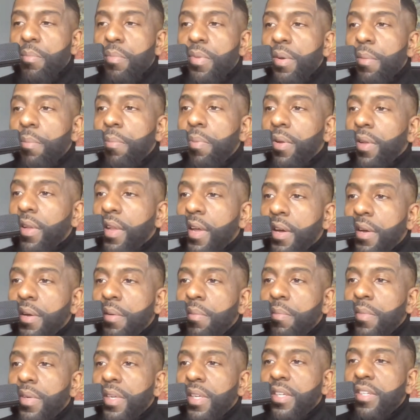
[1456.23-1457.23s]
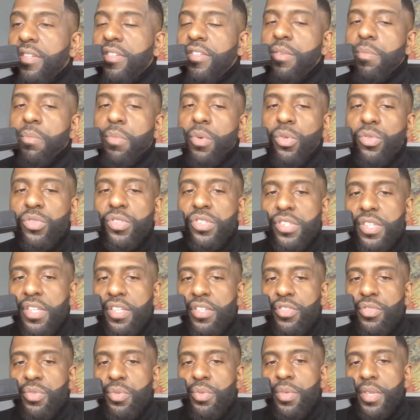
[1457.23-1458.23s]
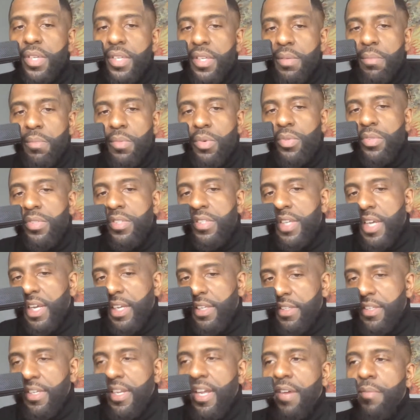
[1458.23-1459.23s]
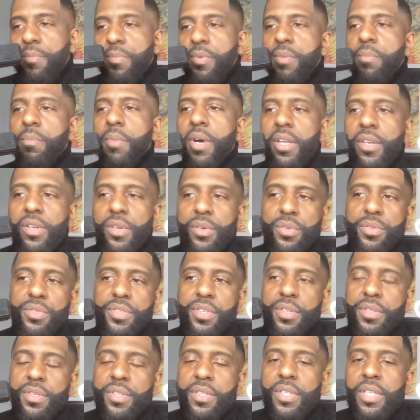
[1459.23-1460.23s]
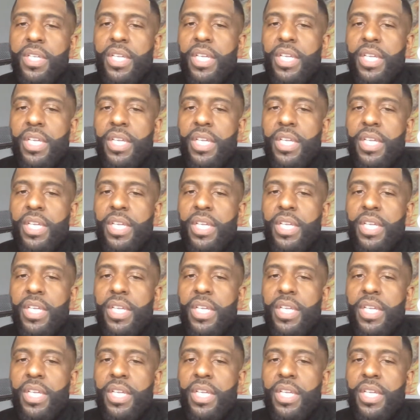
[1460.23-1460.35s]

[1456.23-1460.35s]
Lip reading: But plum is the most sensual and the most sexy that I put my nose on.